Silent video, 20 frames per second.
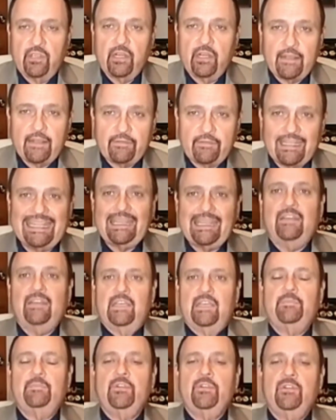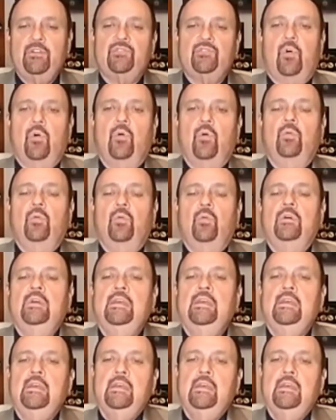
You're going to have to dig down deep in your soul